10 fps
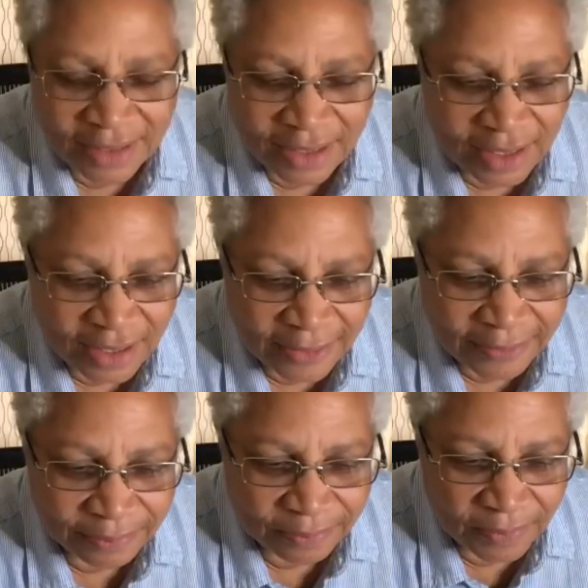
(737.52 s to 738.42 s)

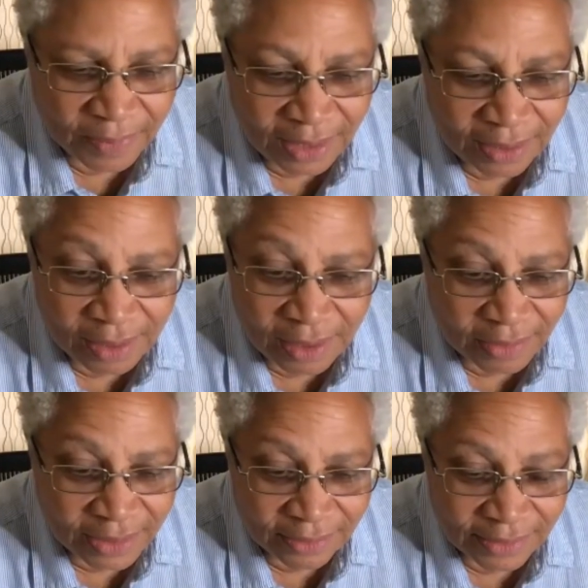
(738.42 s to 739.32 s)

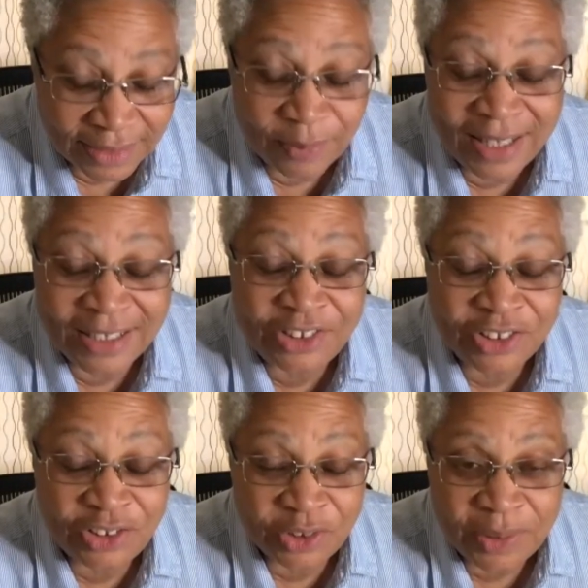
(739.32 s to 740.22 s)
and see what else you're
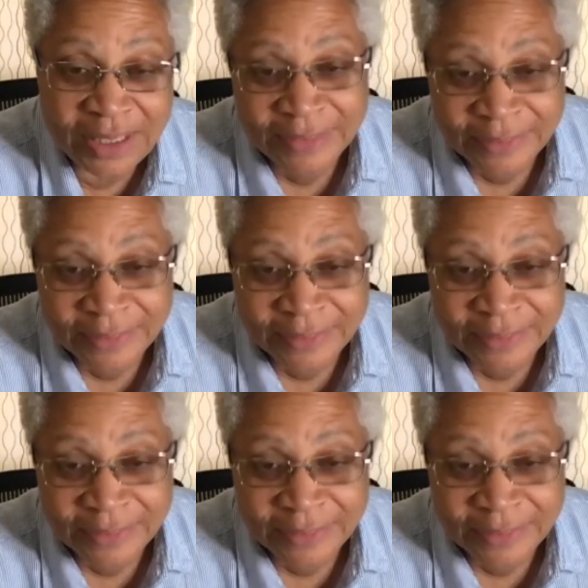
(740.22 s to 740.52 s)
doing.